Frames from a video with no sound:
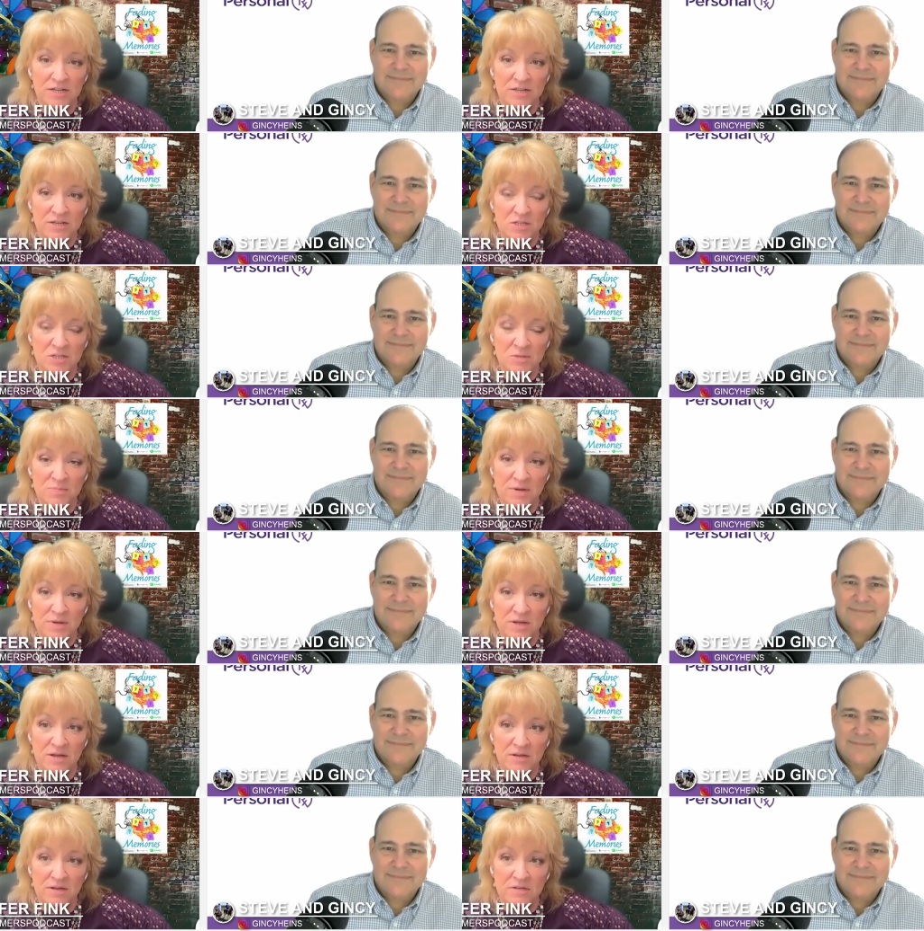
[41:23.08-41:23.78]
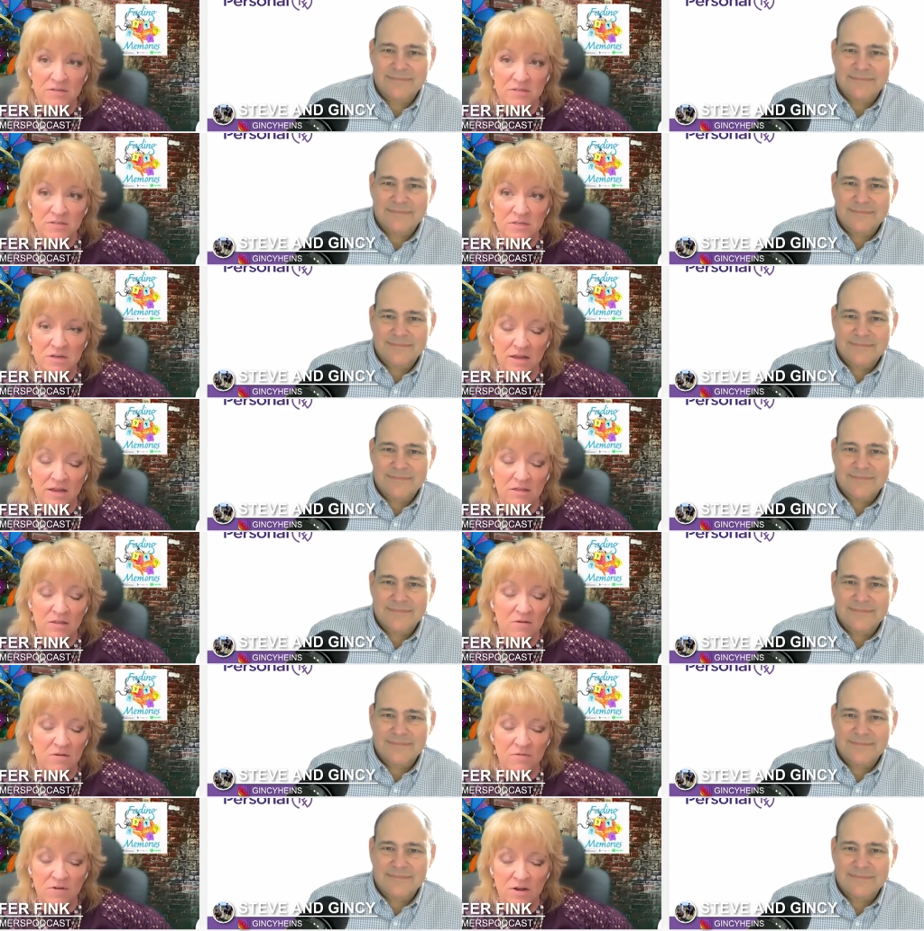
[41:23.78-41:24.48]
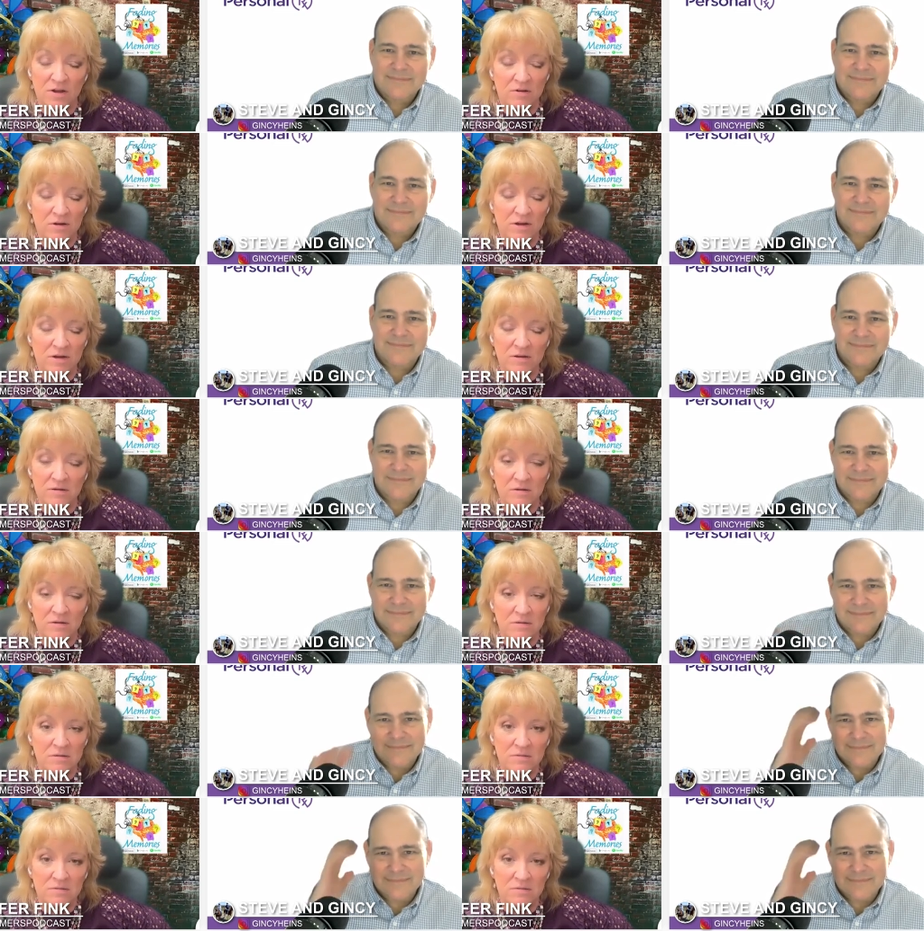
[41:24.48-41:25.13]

Speaker 1: this because I love hearing